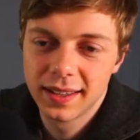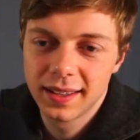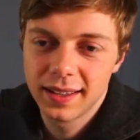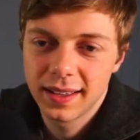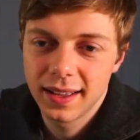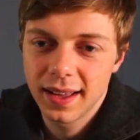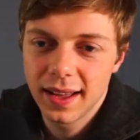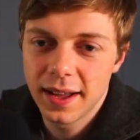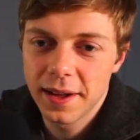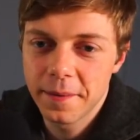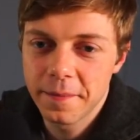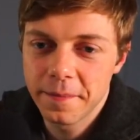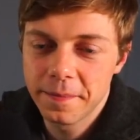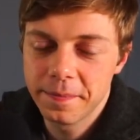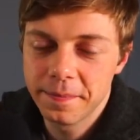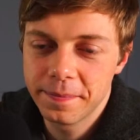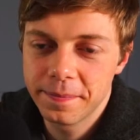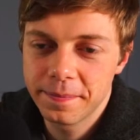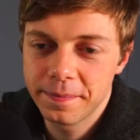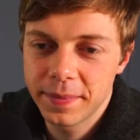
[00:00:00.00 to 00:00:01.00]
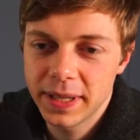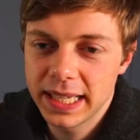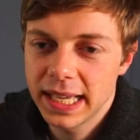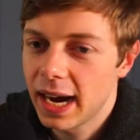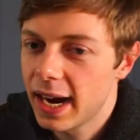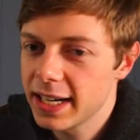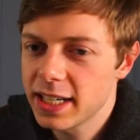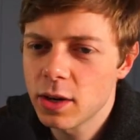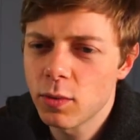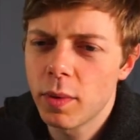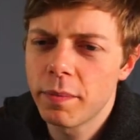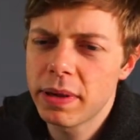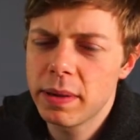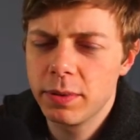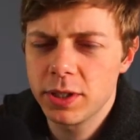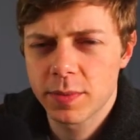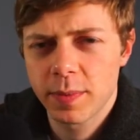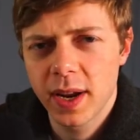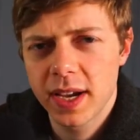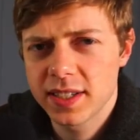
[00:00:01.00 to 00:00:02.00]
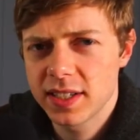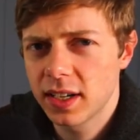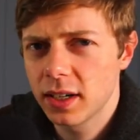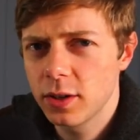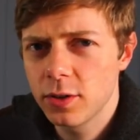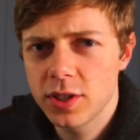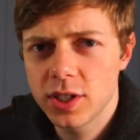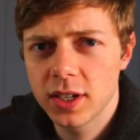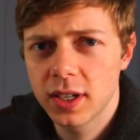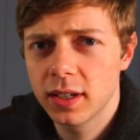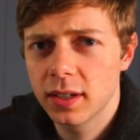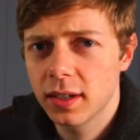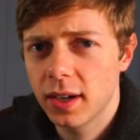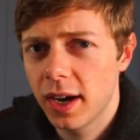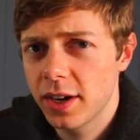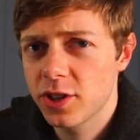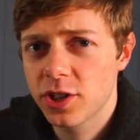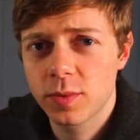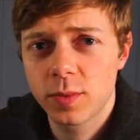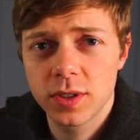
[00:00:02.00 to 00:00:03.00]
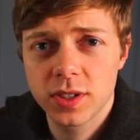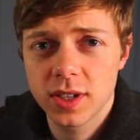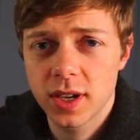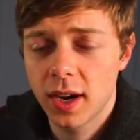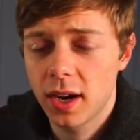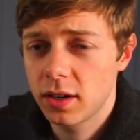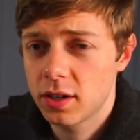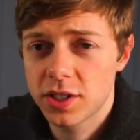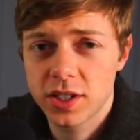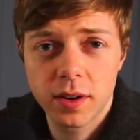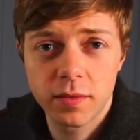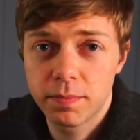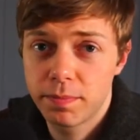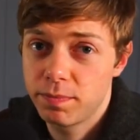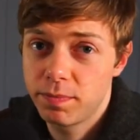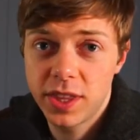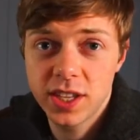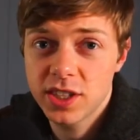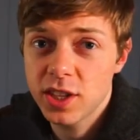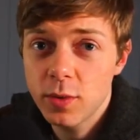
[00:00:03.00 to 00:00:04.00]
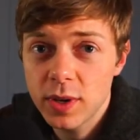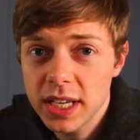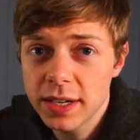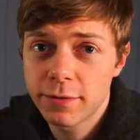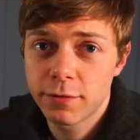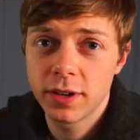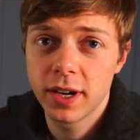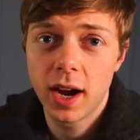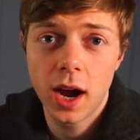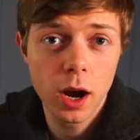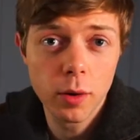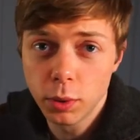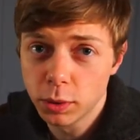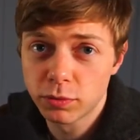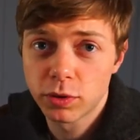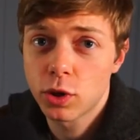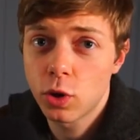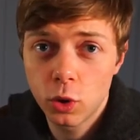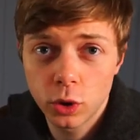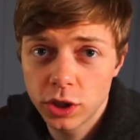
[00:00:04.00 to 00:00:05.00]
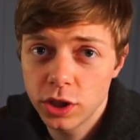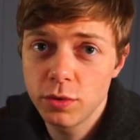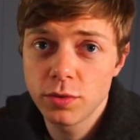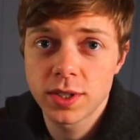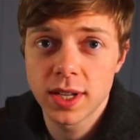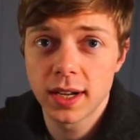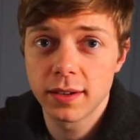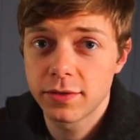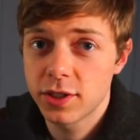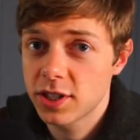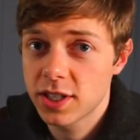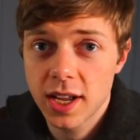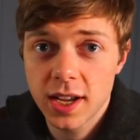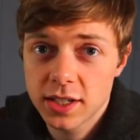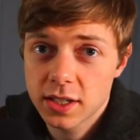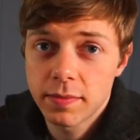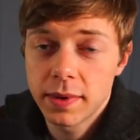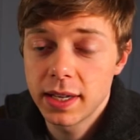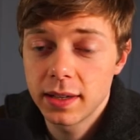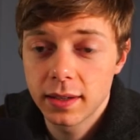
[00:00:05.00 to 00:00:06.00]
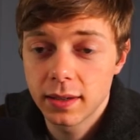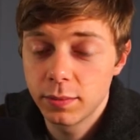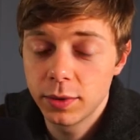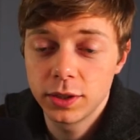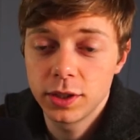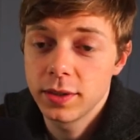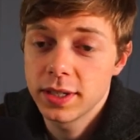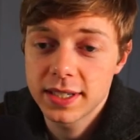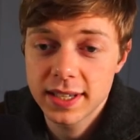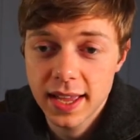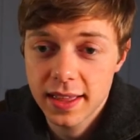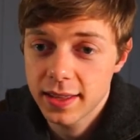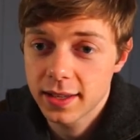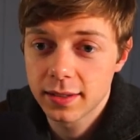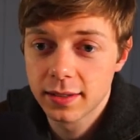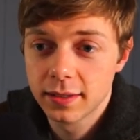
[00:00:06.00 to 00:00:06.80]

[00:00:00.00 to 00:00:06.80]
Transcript: But yeah, I don't want people splicing, Lucien. I just want to, because there's no need for it. I will record new stuff. Just ask me, and we'll do it together.